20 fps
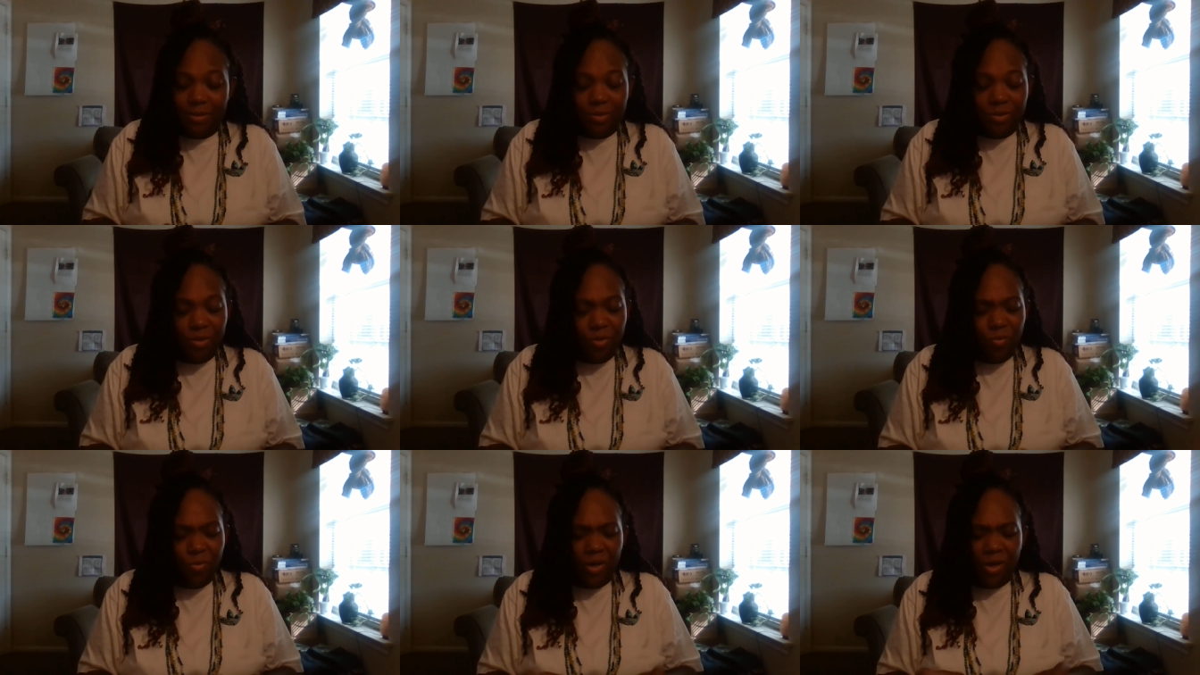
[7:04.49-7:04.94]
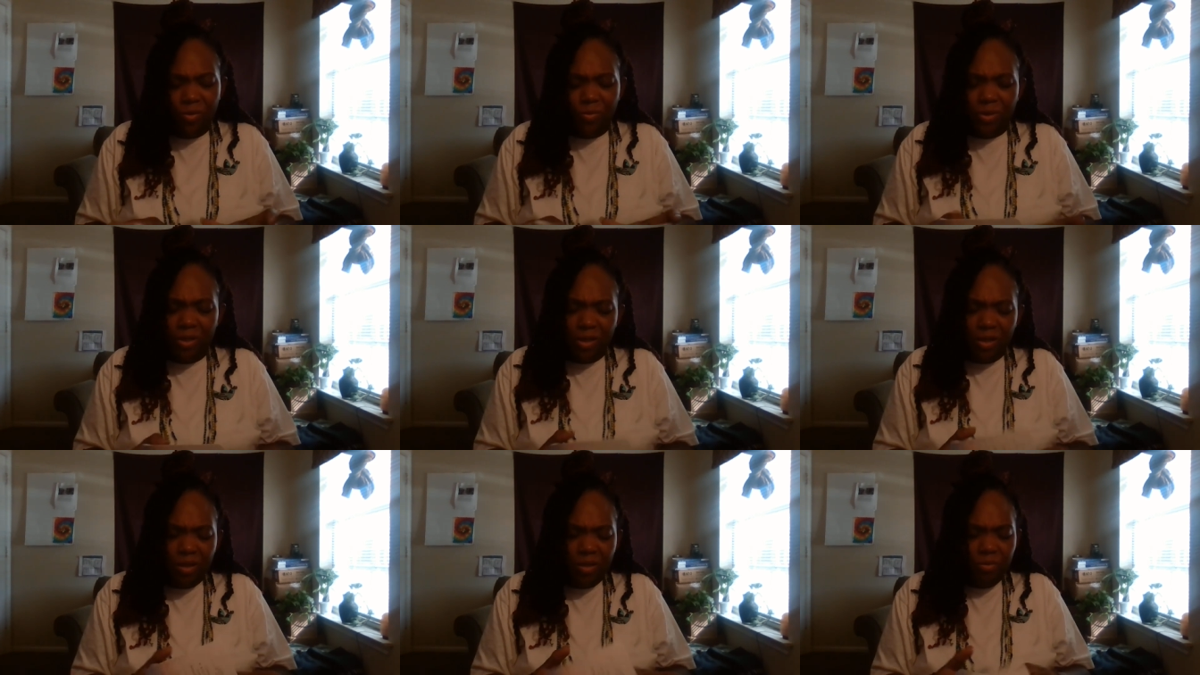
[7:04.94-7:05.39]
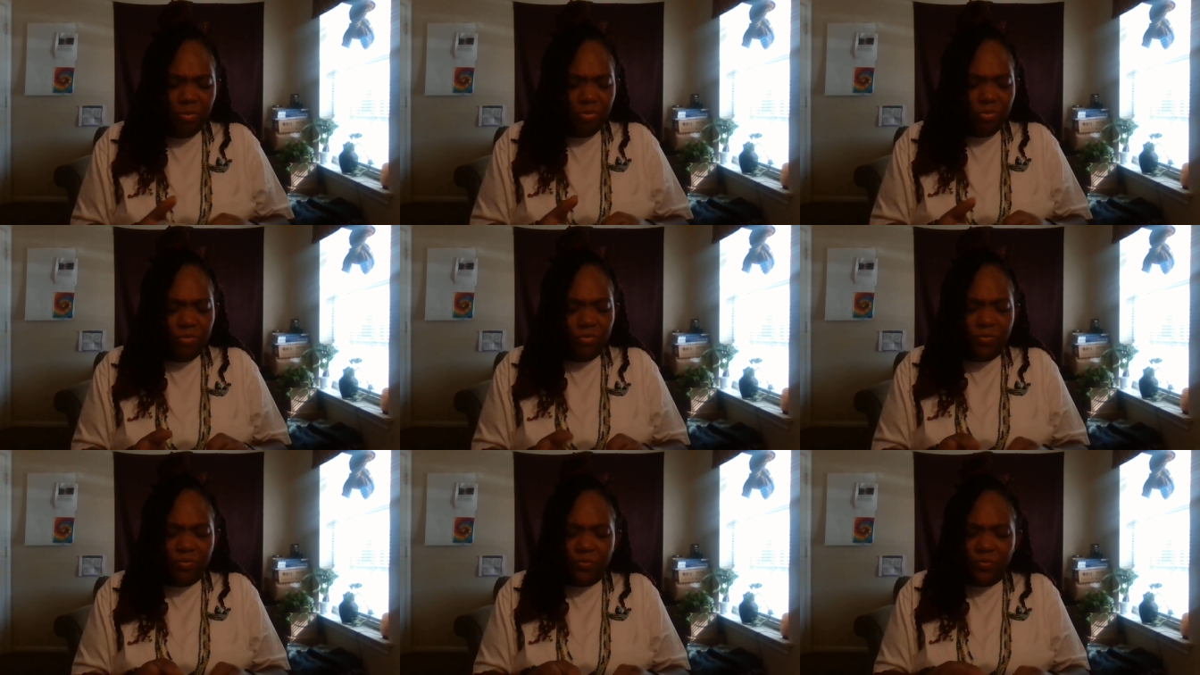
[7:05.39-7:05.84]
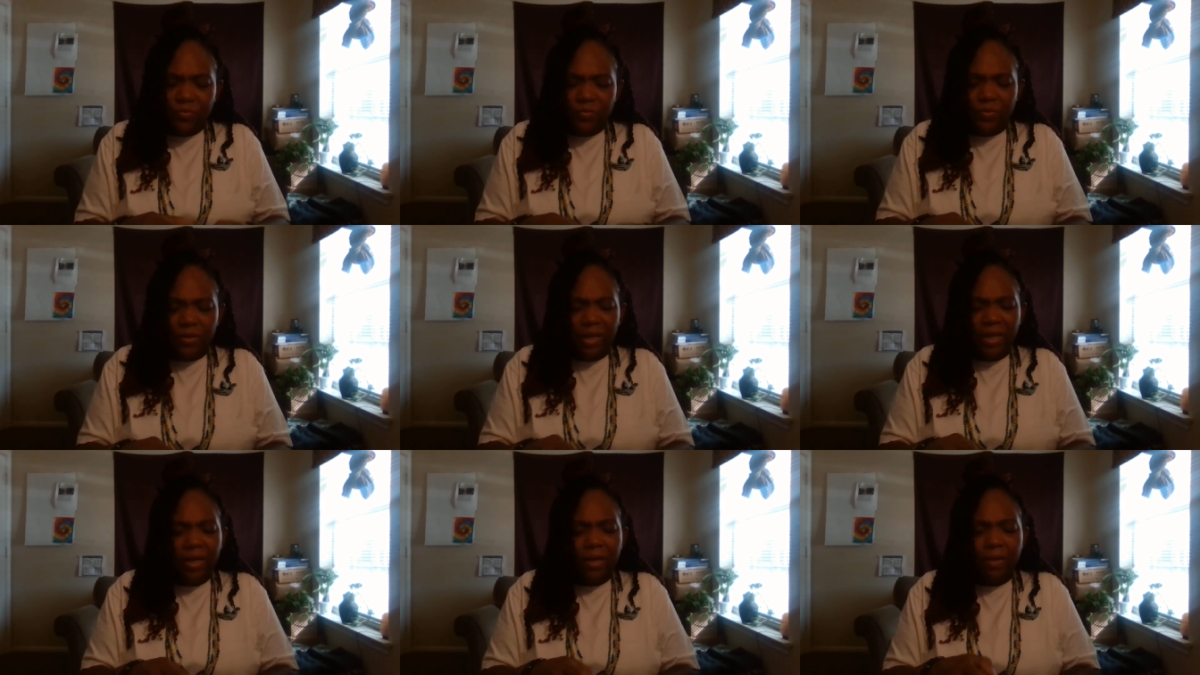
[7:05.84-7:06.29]
on where we can improve,
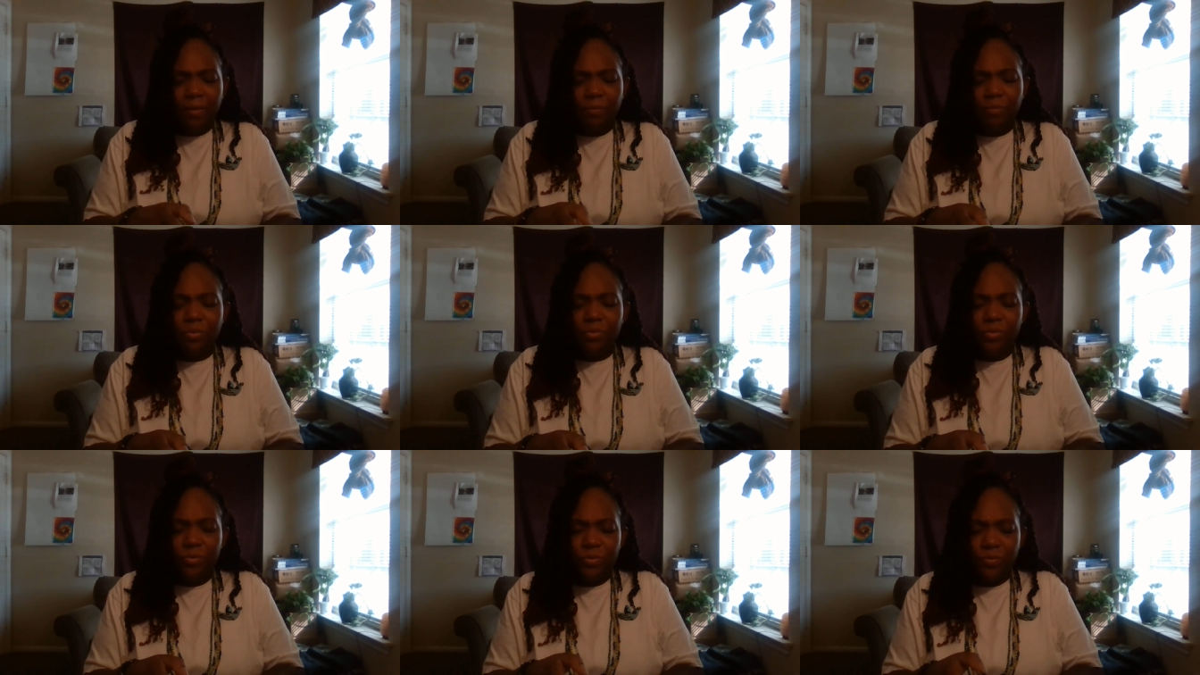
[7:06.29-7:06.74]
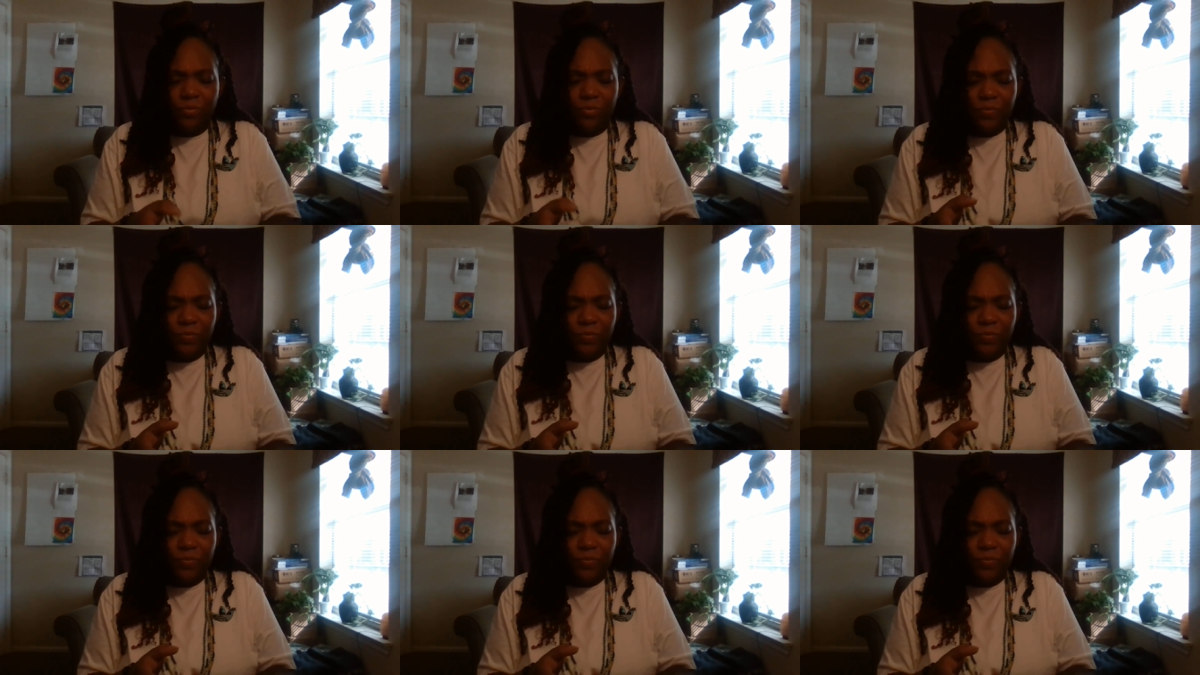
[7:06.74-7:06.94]
improve